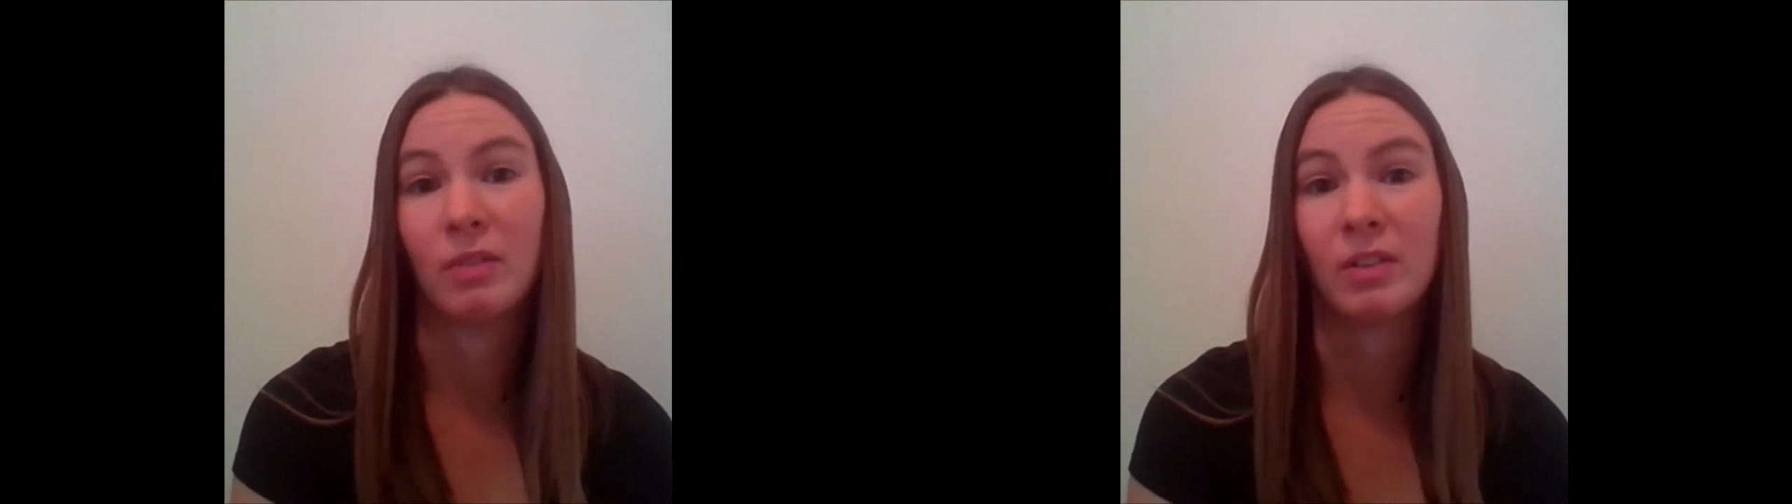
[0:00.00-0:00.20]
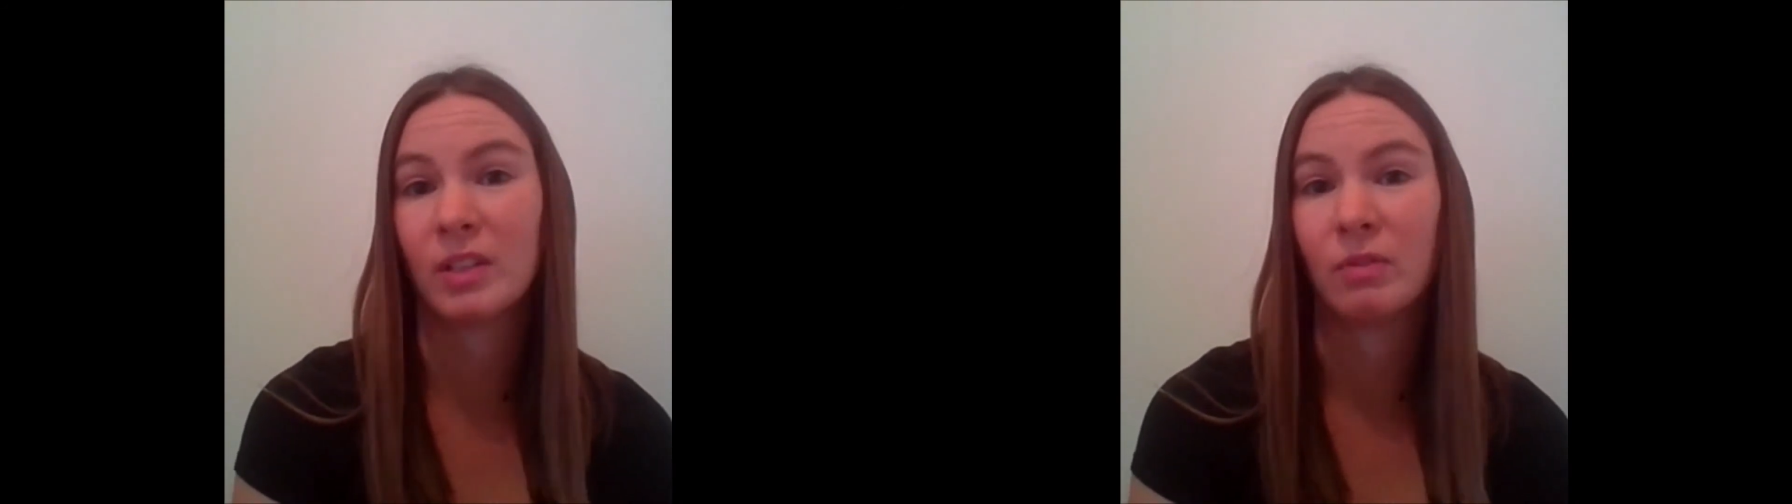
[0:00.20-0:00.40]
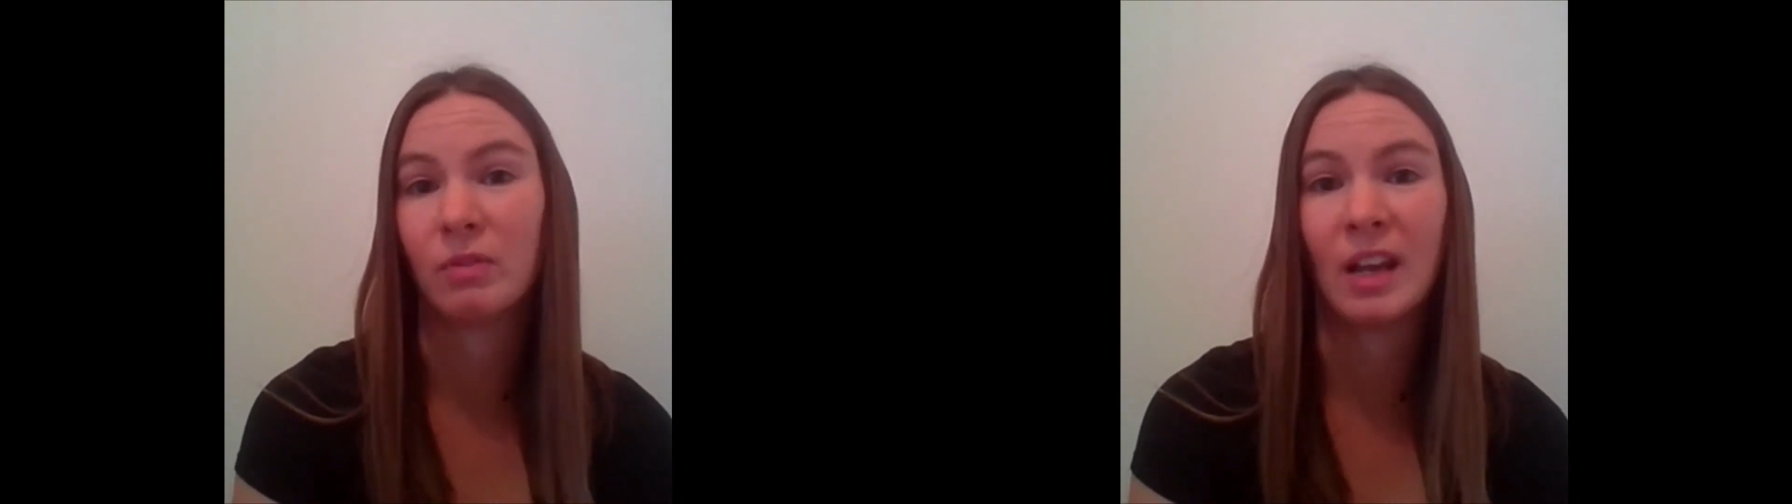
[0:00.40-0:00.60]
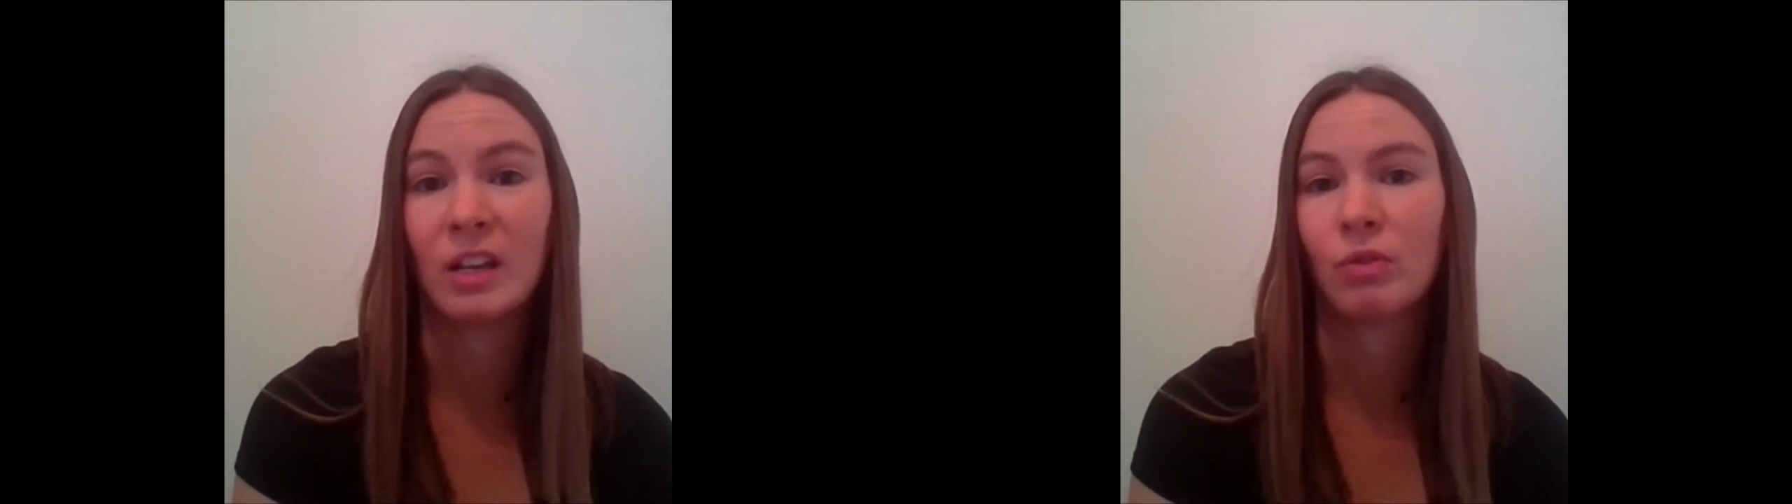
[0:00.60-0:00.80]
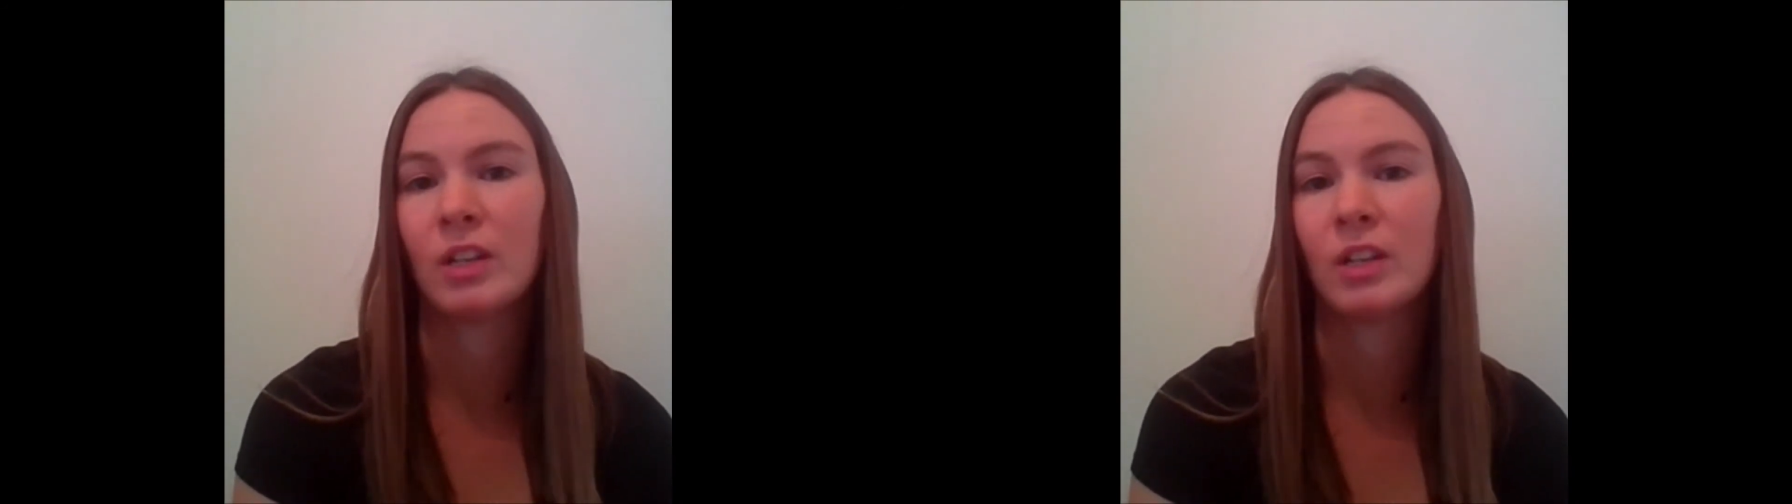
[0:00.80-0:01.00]
very different
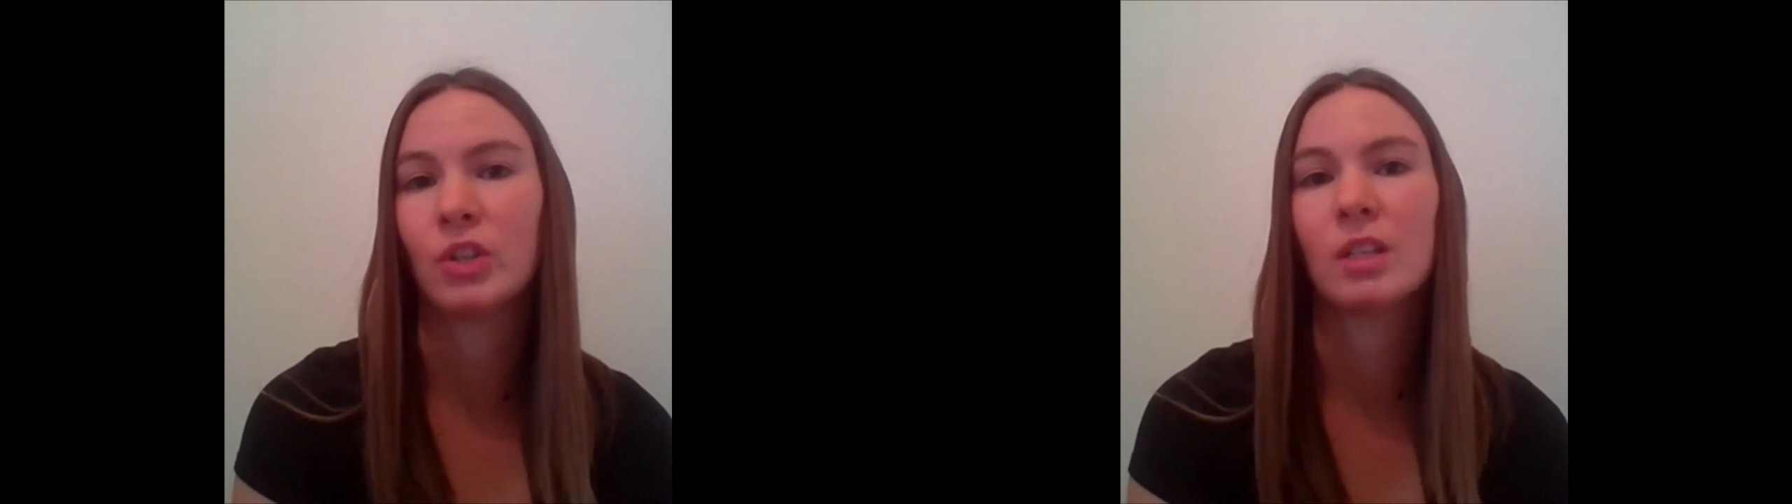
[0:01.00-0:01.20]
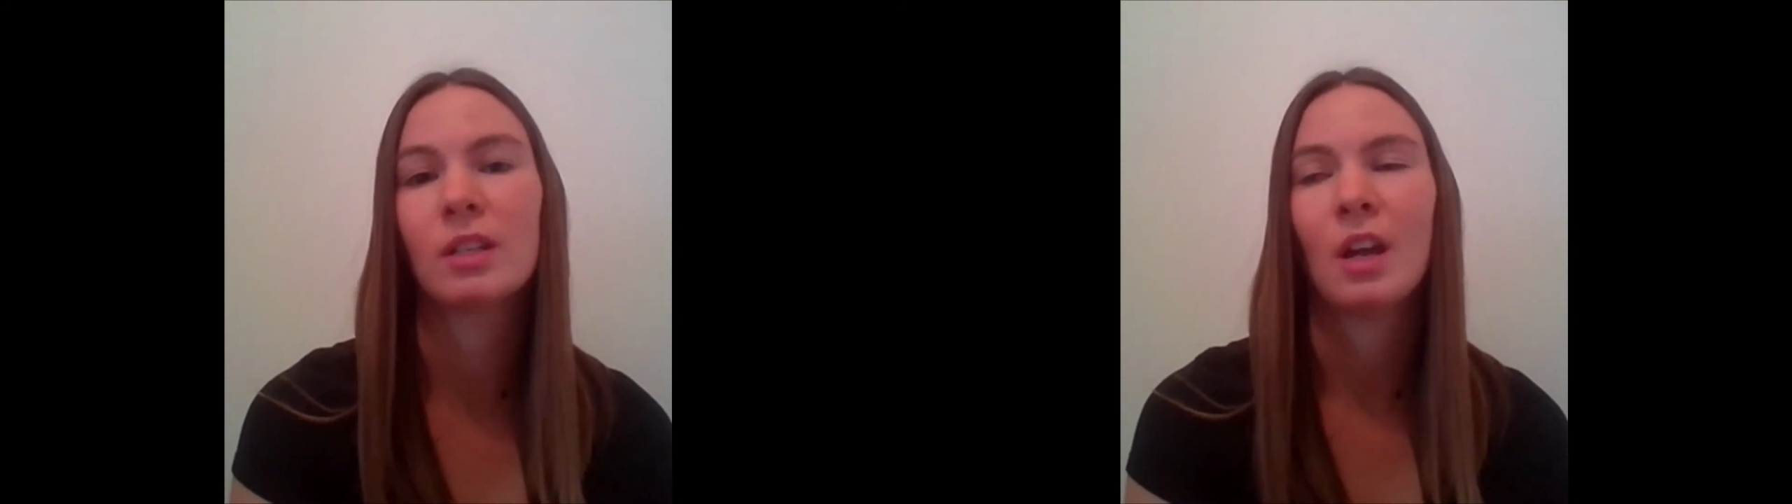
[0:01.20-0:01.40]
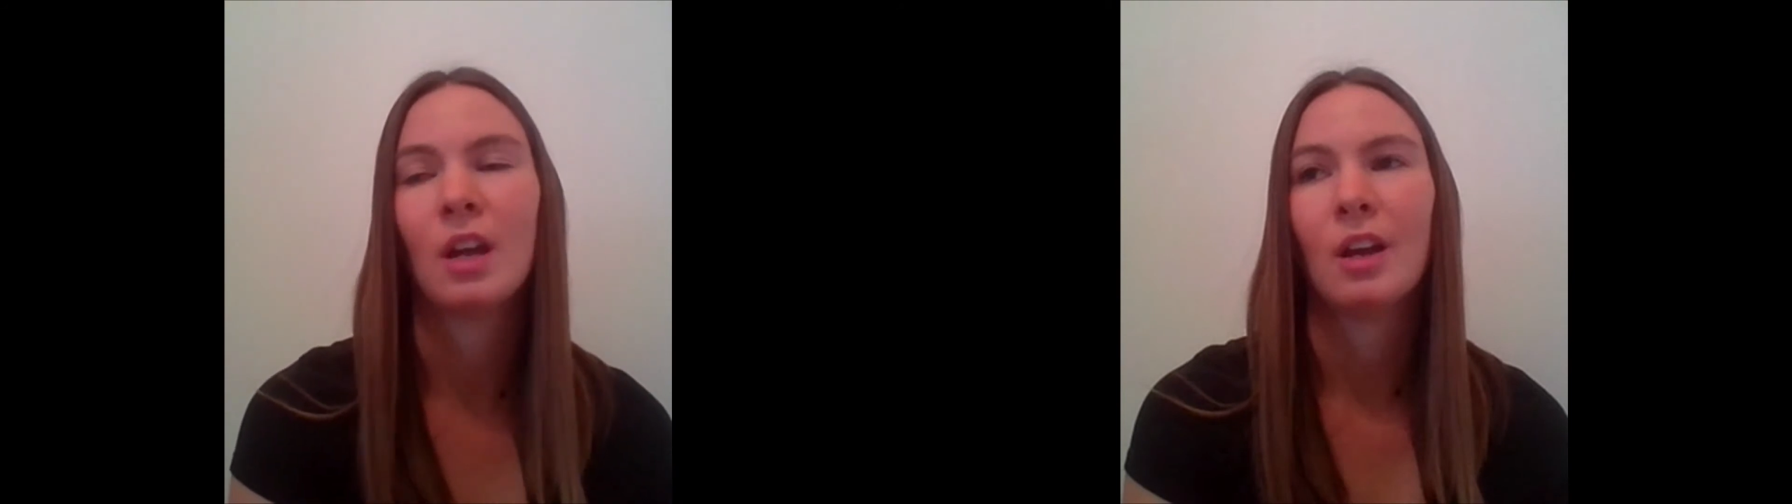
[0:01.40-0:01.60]
age ranges.